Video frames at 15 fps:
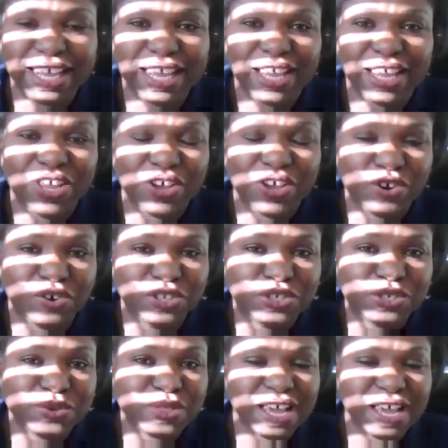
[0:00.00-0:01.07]
You know, in
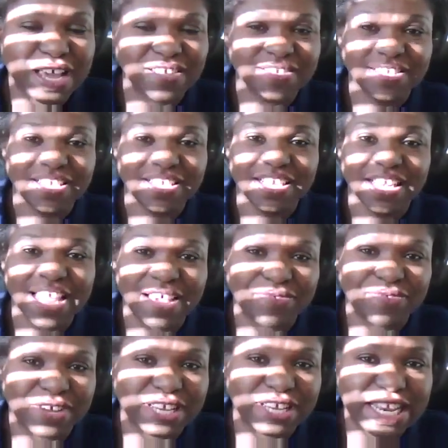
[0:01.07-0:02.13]

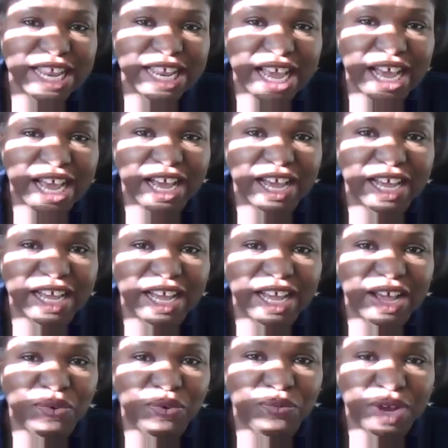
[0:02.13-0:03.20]
2011,
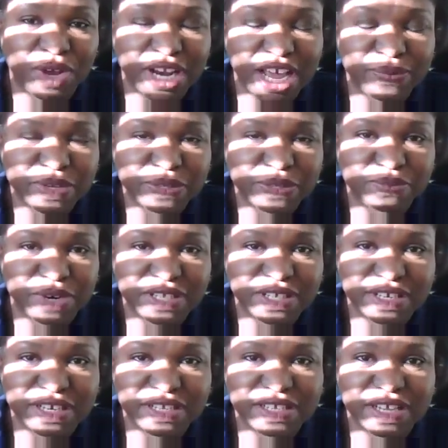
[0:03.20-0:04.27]
when I was
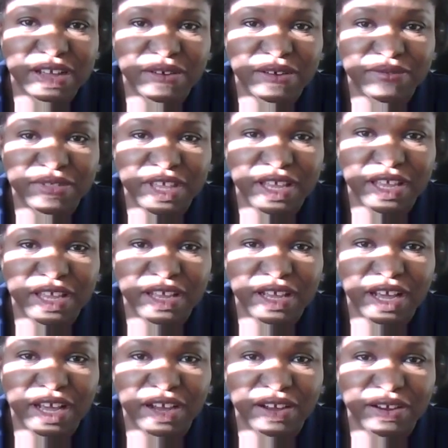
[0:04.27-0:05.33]
president of the
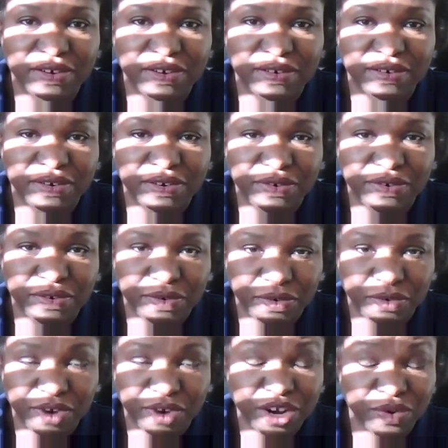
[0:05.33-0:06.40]

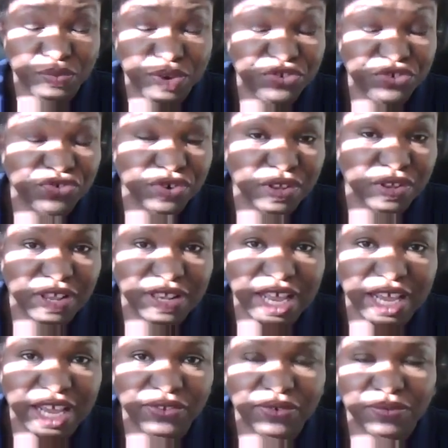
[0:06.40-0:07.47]
Greater Regional
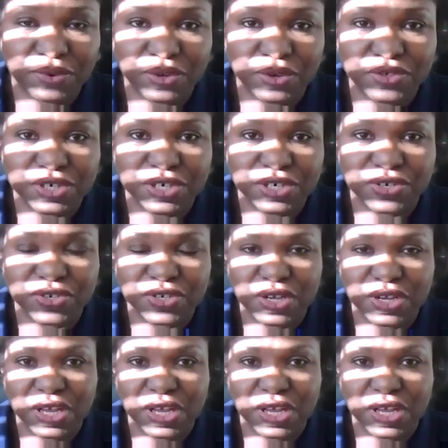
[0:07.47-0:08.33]
Alliance for Realtors,